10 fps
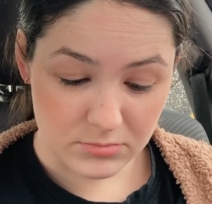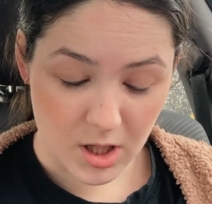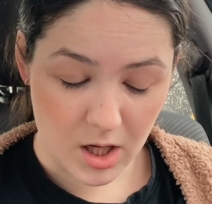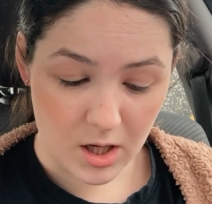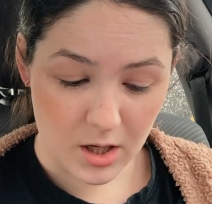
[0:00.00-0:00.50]

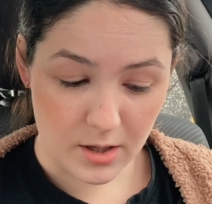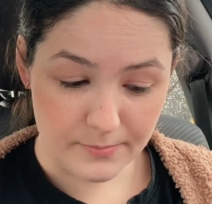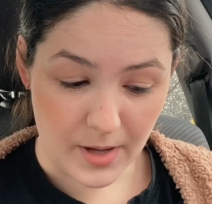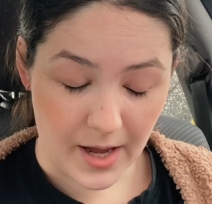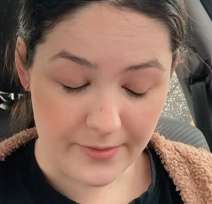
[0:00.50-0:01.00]

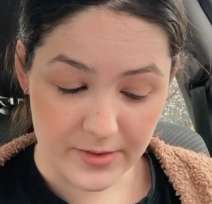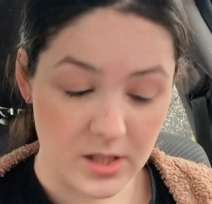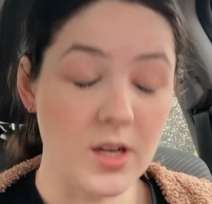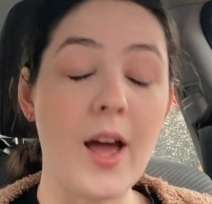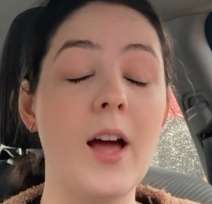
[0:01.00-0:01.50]
I
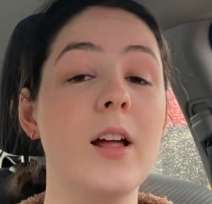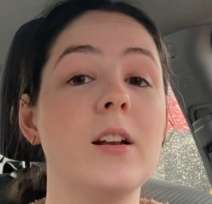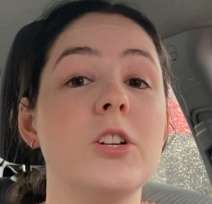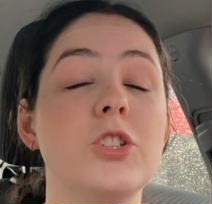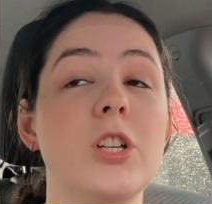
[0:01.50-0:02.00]
haven't had
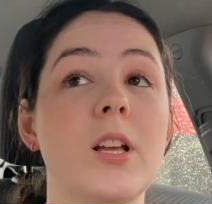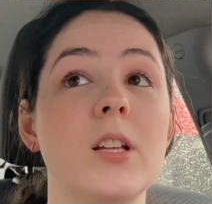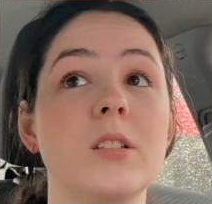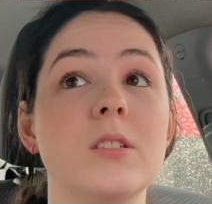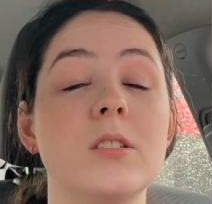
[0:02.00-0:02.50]
a
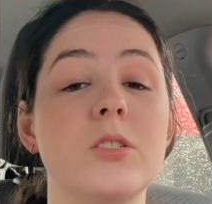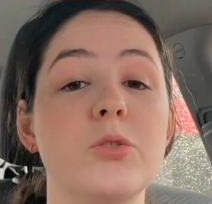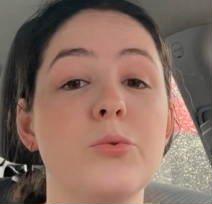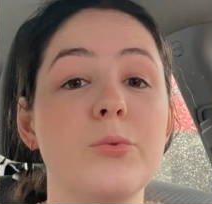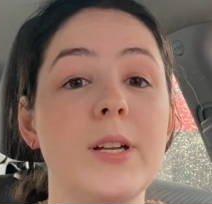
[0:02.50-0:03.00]
chance
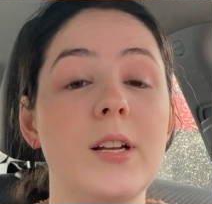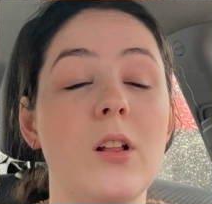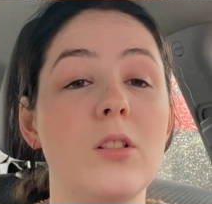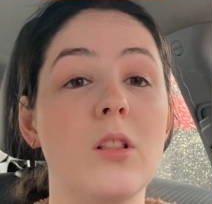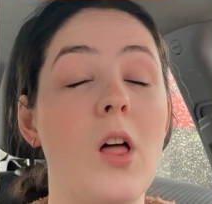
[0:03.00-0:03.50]
to read a
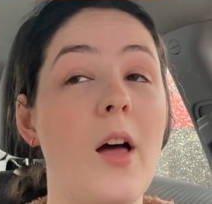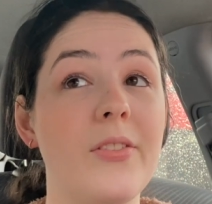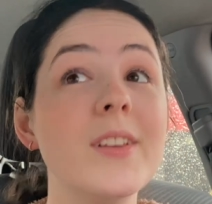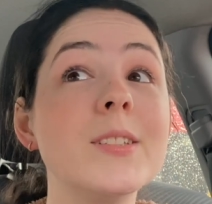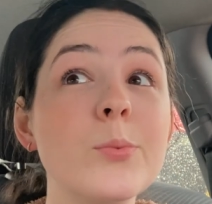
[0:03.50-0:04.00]
lot
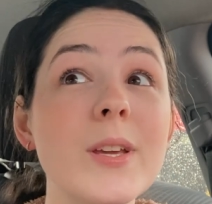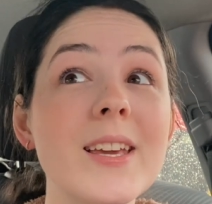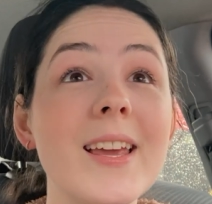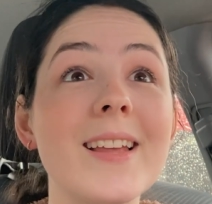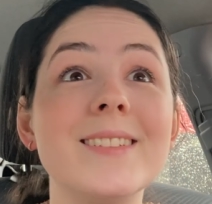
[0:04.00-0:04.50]
this
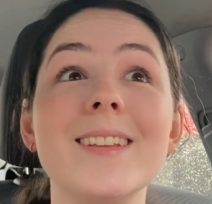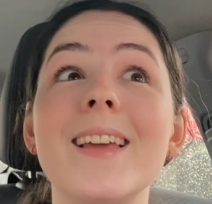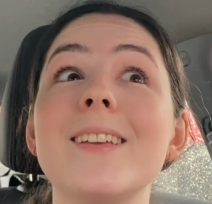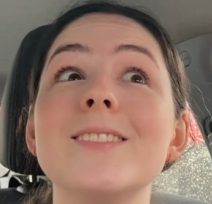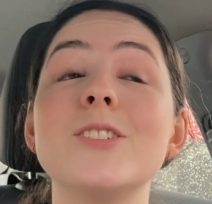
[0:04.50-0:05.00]
week. It's
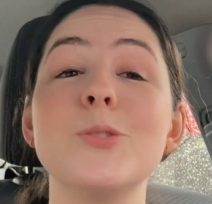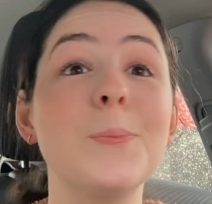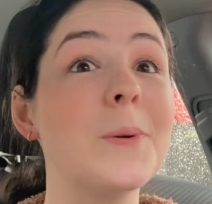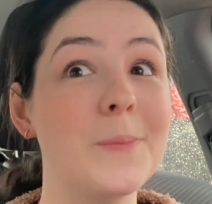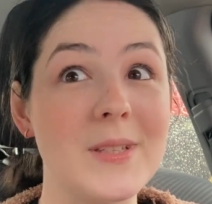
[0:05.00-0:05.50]
like
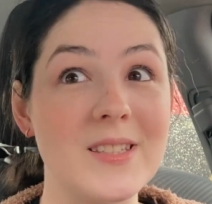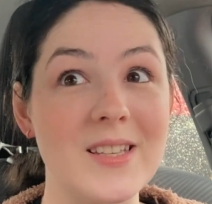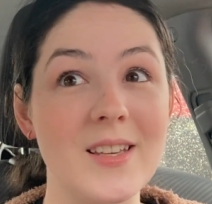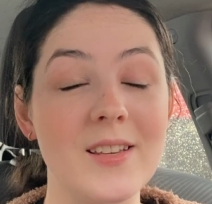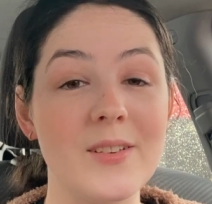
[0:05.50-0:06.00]
super
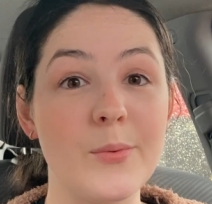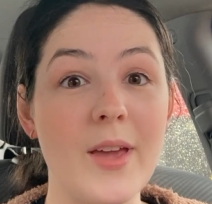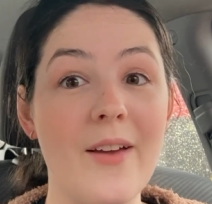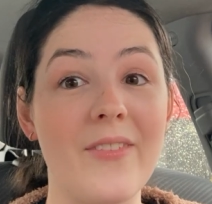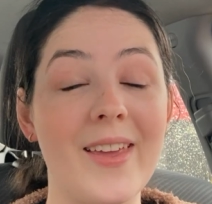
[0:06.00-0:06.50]
busy. We
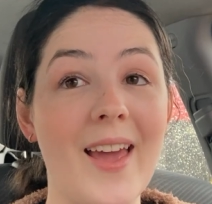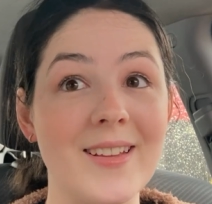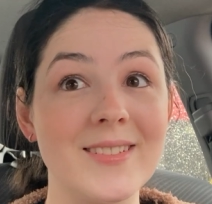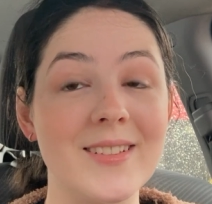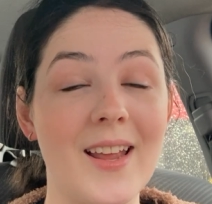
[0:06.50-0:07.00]
have a
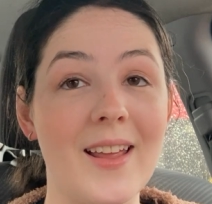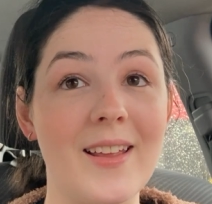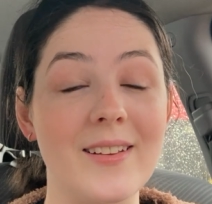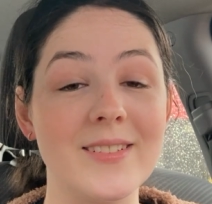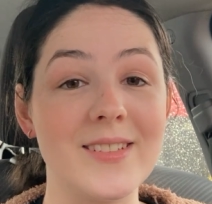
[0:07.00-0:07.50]
guest
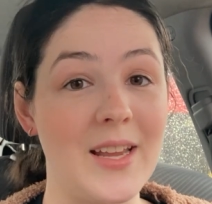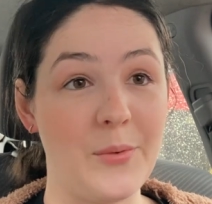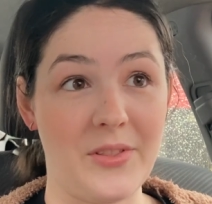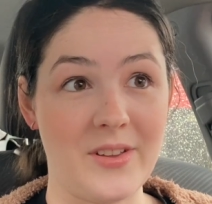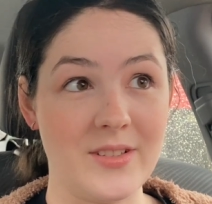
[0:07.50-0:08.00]
staying
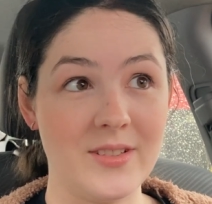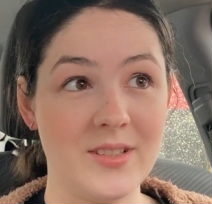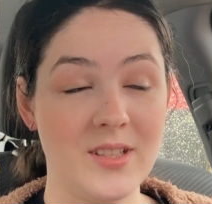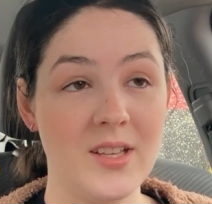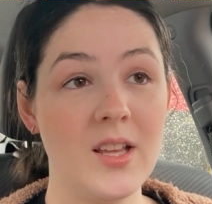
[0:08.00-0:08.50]
with
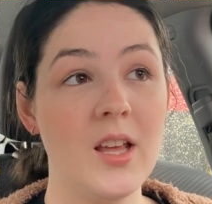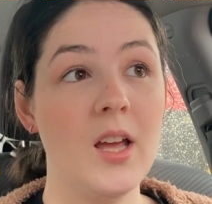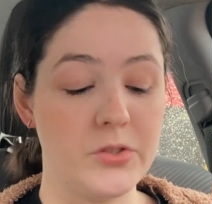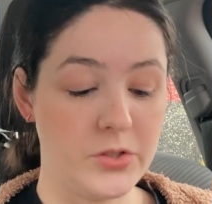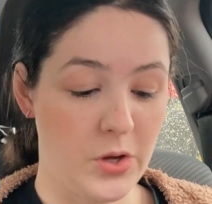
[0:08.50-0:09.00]
us,
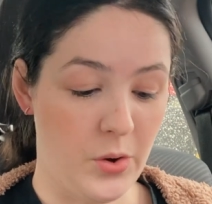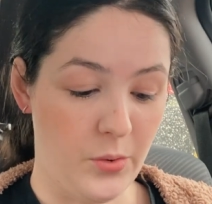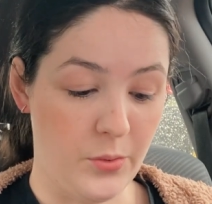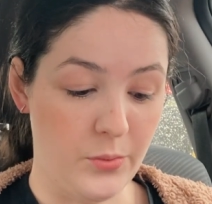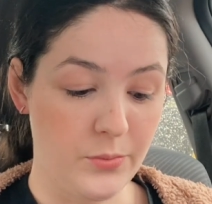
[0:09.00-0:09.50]

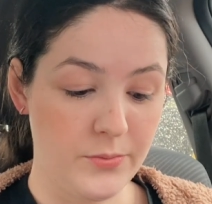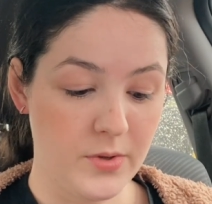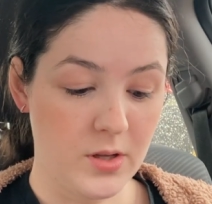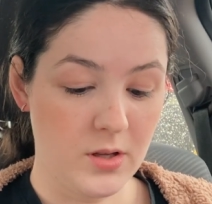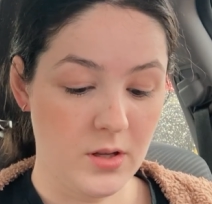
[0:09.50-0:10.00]
so
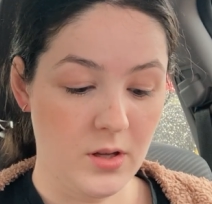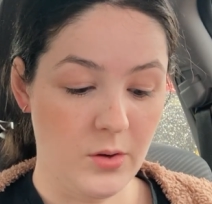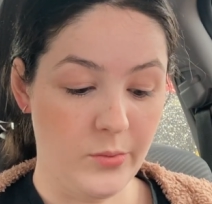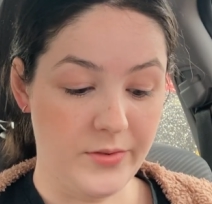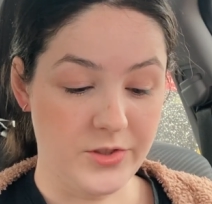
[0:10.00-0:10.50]

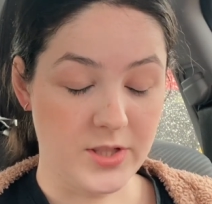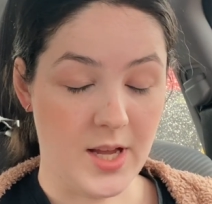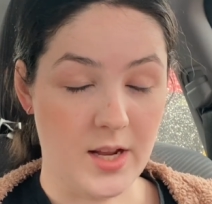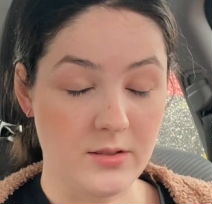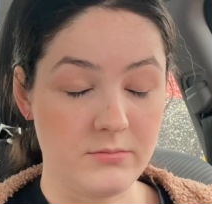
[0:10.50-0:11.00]
we just
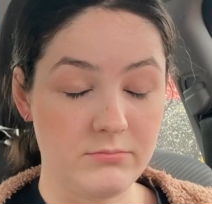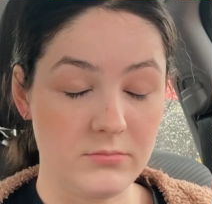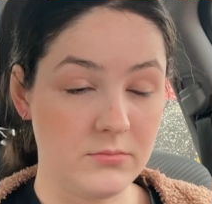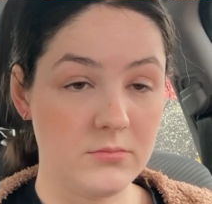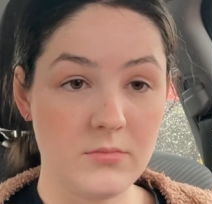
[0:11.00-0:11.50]
had
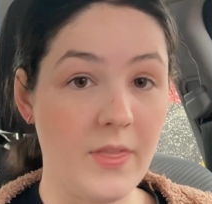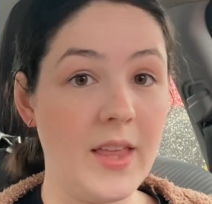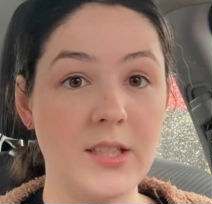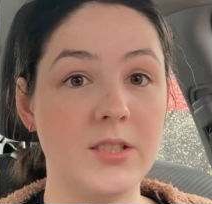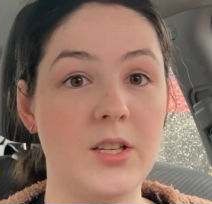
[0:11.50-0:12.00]

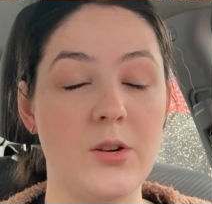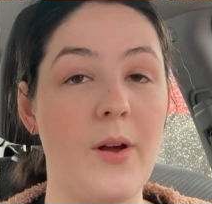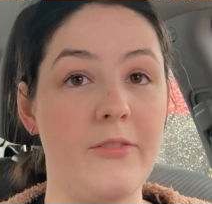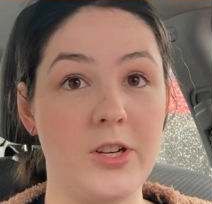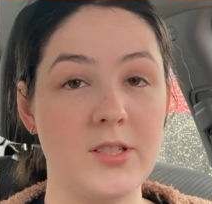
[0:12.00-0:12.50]
things to do
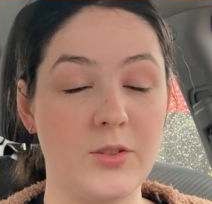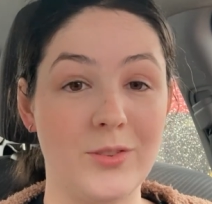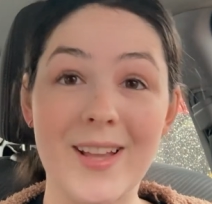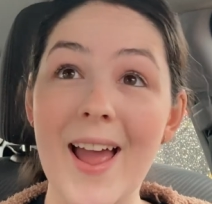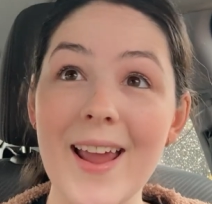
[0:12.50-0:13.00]
every
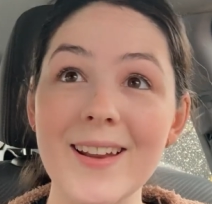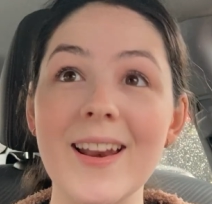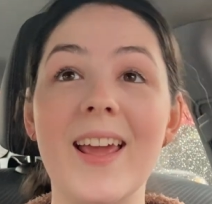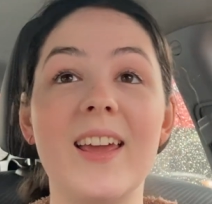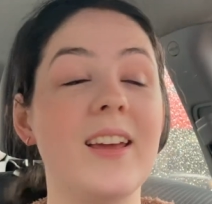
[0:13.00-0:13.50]
single night,
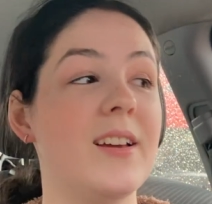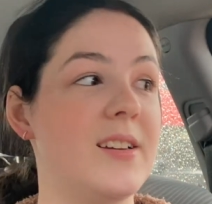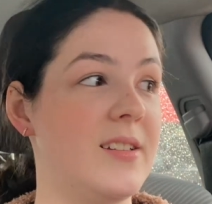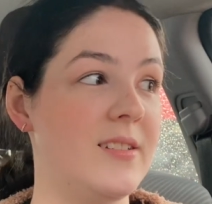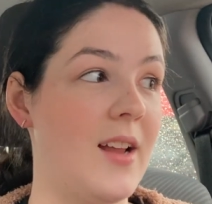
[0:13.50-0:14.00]

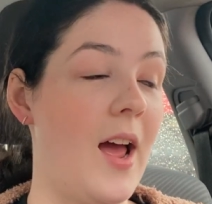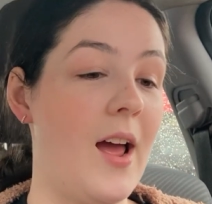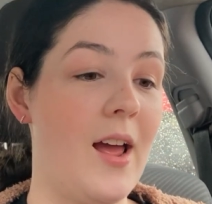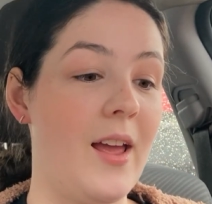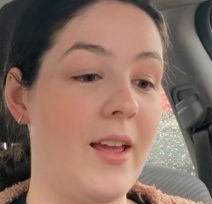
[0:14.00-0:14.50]
and
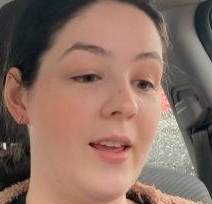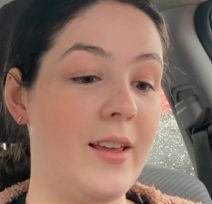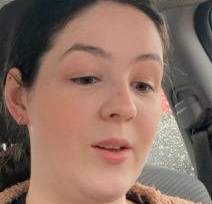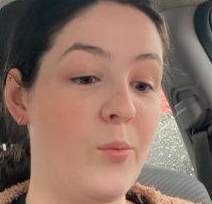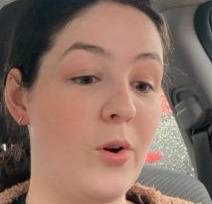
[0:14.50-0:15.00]

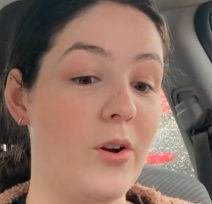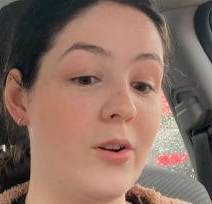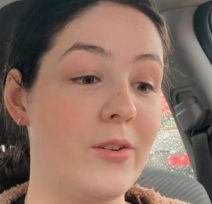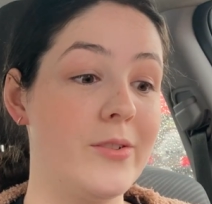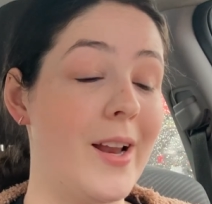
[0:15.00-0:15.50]
I
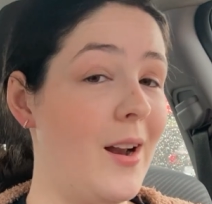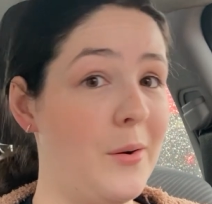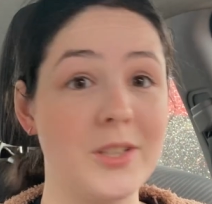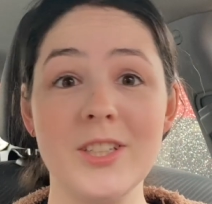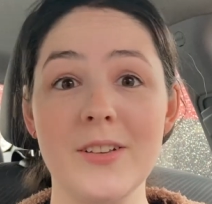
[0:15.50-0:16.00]
work
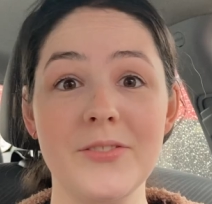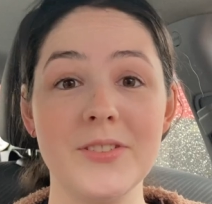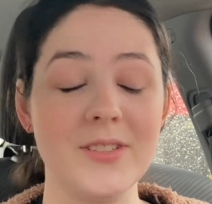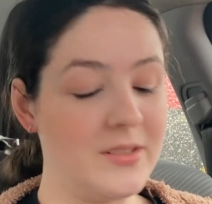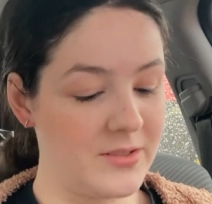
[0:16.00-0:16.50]
10-hour
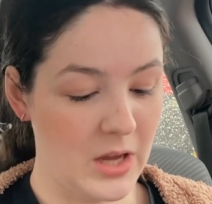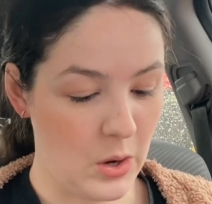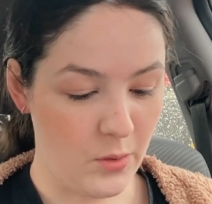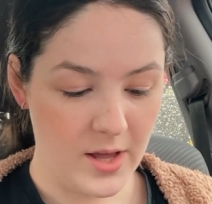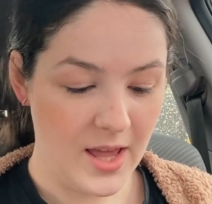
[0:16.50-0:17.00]
shifts,
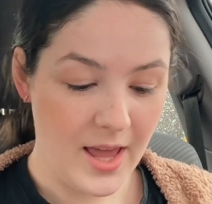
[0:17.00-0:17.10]
so